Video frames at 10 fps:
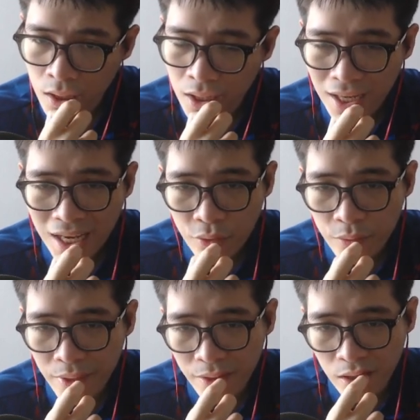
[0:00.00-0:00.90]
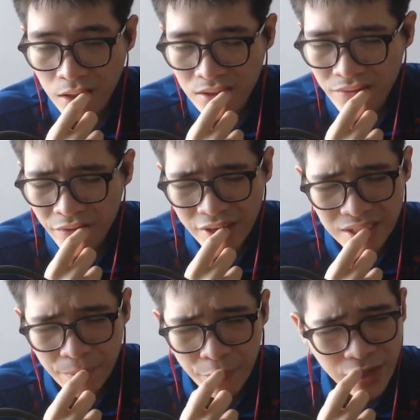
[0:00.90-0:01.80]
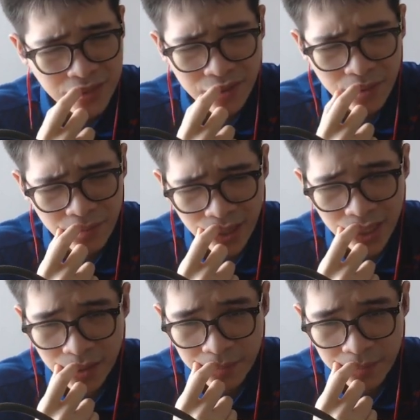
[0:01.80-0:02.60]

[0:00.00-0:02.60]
I will be very surprised if I didn't play it.